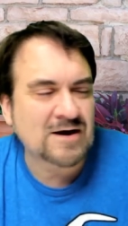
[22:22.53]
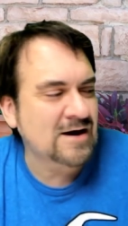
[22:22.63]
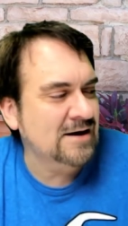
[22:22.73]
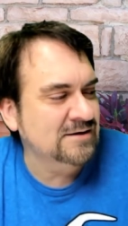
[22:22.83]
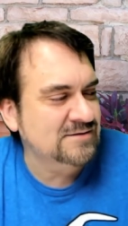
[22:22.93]

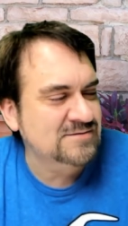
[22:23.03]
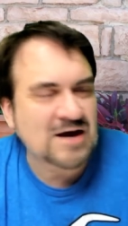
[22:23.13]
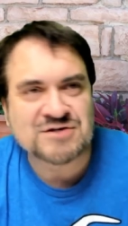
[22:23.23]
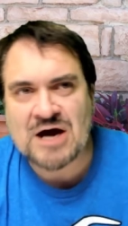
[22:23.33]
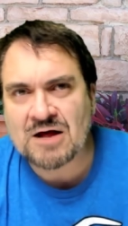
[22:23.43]
I didn't
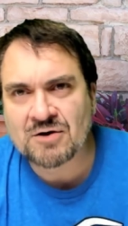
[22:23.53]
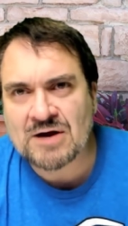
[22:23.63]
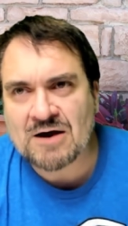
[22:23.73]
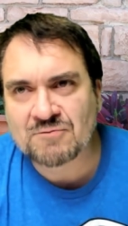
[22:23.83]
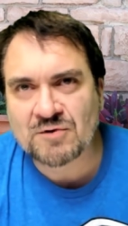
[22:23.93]
holler it
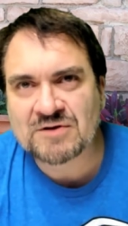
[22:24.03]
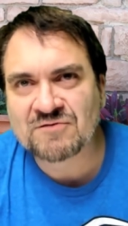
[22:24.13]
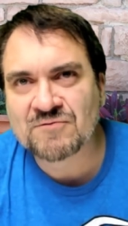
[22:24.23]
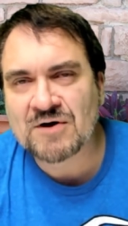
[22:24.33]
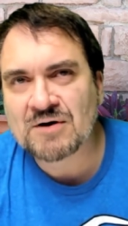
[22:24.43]
out really
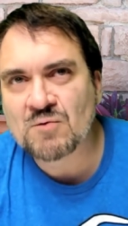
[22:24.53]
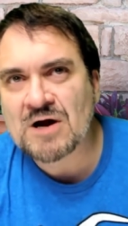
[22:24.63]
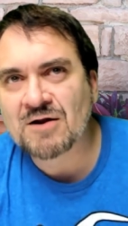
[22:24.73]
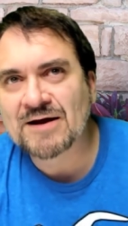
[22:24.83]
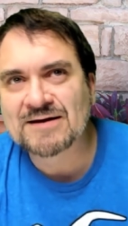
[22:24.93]
very
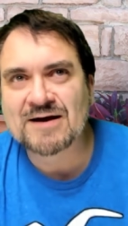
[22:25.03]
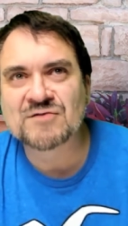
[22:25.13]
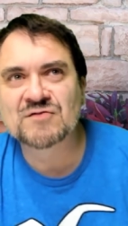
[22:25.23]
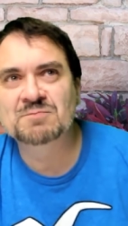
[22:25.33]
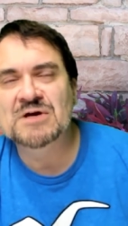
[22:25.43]
well, I
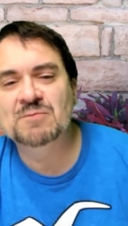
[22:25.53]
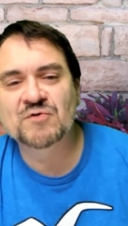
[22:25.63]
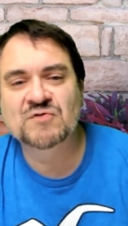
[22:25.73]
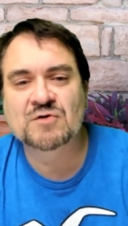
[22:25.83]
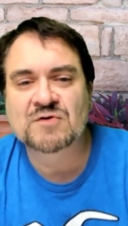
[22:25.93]
guess, and people
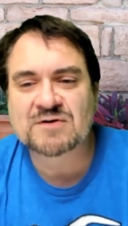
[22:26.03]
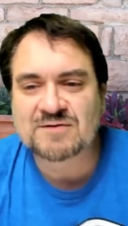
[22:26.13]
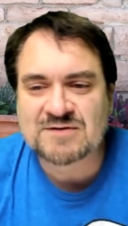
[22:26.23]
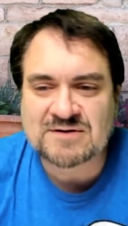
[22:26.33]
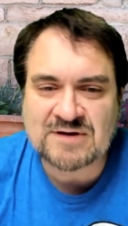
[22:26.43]
still
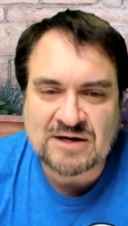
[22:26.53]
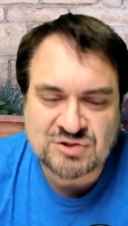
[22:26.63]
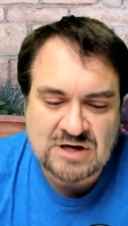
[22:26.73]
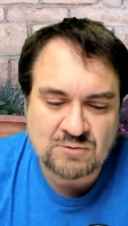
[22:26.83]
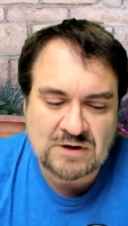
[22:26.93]
didn't didn't
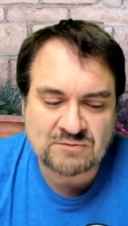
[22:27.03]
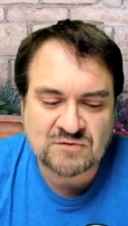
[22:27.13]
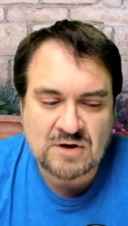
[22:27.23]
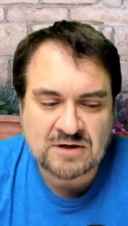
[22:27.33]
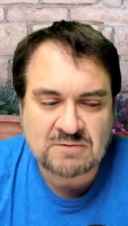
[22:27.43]
catch on what I was
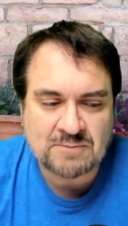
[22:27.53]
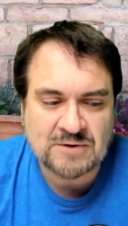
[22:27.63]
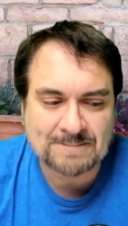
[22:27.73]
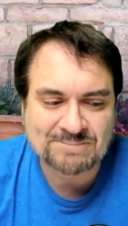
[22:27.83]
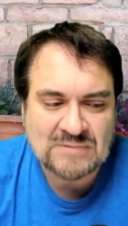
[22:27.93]
talking about.
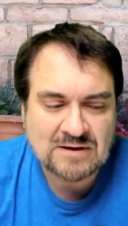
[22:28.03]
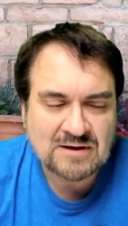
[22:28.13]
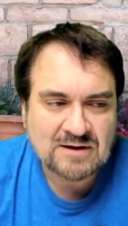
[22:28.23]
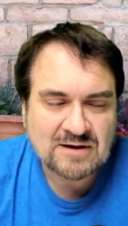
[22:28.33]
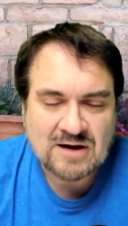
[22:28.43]
But
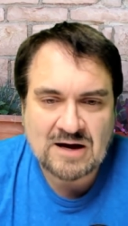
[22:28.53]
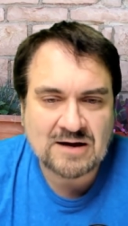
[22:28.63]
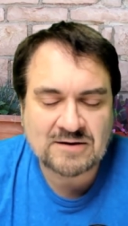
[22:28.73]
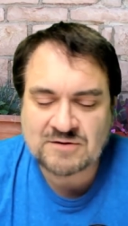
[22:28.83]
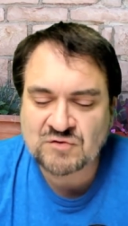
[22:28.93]

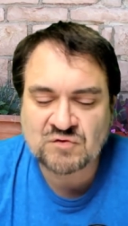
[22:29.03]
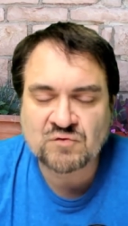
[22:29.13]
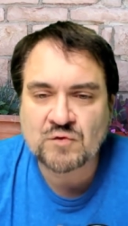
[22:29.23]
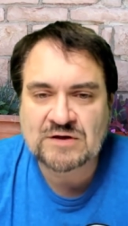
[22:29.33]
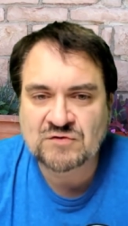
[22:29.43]
I, it's
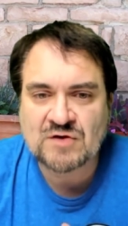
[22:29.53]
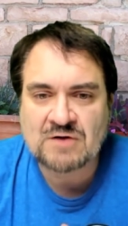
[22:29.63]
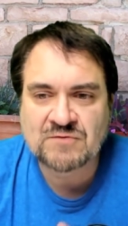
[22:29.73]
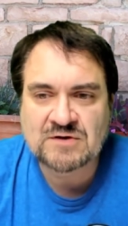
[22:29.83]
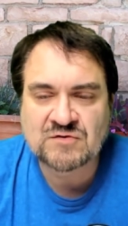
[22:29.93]
free
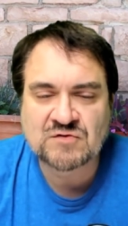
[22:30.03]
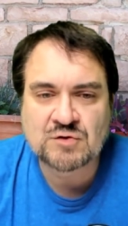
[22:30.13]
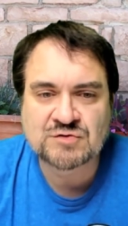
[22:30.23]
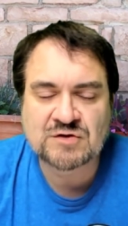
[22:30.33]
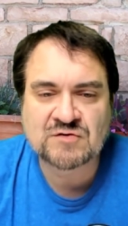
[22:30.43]
stuff, and it's
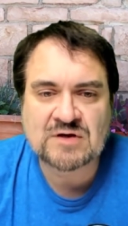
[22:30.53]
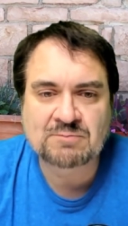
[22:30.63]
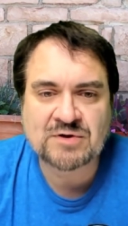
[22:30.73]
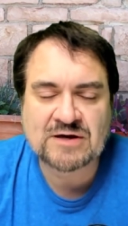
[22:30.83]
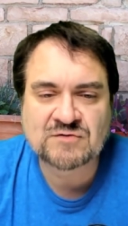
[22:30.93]
usually the same
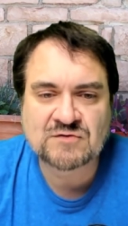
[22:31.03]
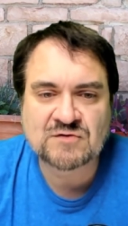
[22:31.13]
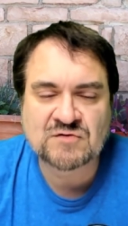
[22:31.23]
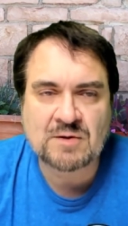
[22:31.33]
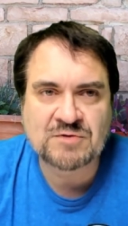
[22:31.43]
places.
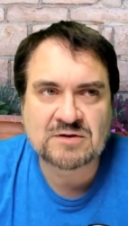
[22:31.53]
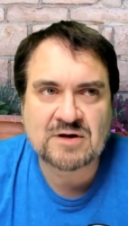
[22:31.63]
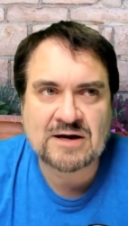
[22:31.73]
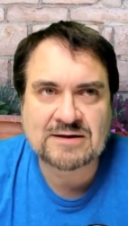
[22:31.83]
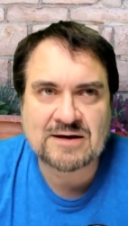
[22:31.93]
It's something
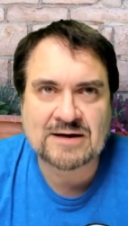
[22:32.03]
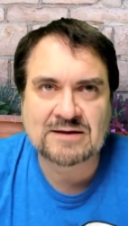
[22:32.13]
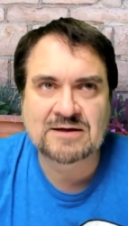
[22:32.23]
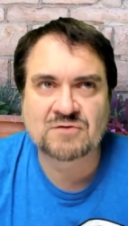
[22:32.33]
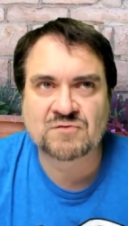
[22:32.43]
that I I
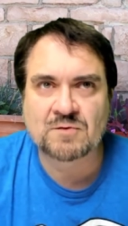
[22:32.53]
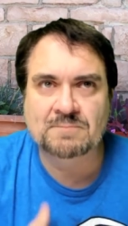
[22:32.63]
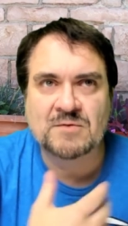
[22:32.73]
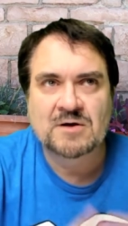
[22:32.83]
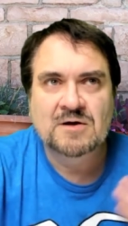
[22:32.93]
can get
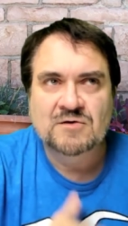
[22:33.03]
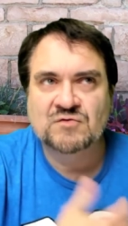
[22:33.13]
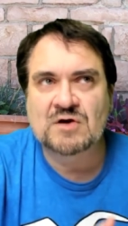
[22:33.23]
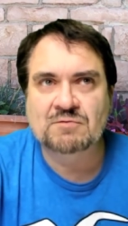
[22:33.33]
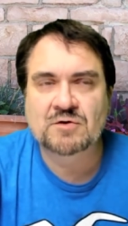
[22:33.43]
from
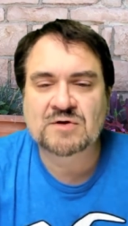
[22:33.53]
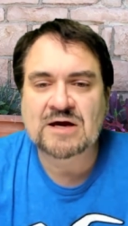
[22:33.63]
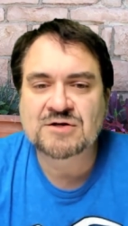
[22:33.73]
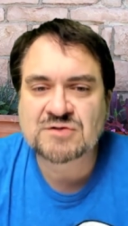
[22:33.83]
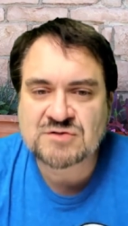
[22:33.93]
several
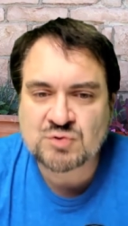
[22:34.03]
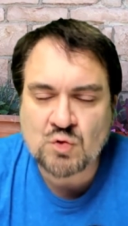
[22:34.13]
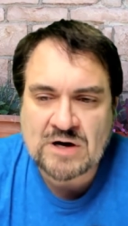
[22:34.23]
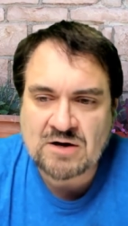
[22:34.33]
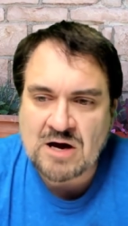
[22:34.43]
locations
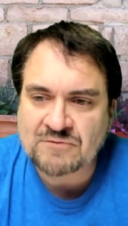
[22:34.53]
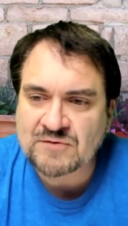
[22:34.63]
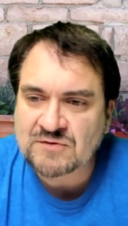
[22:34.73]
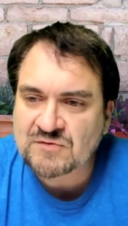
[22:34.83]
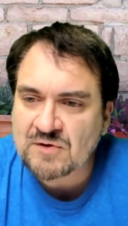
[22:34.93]
quite
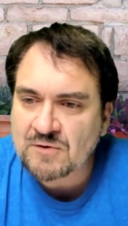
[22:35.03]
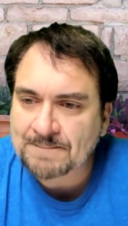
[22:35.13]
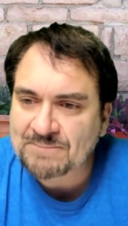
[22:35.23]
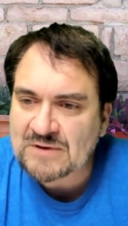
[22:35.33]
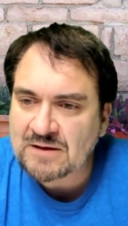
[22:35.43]
often. So
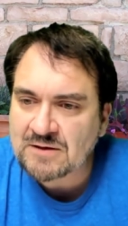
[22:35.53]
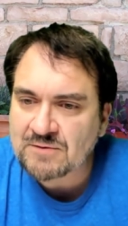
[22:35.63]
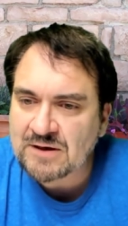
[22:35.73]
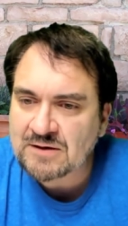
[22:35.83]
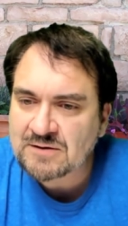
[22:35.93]

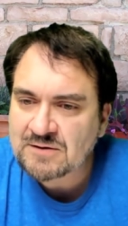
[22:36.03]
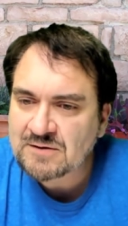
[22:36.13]
anyway,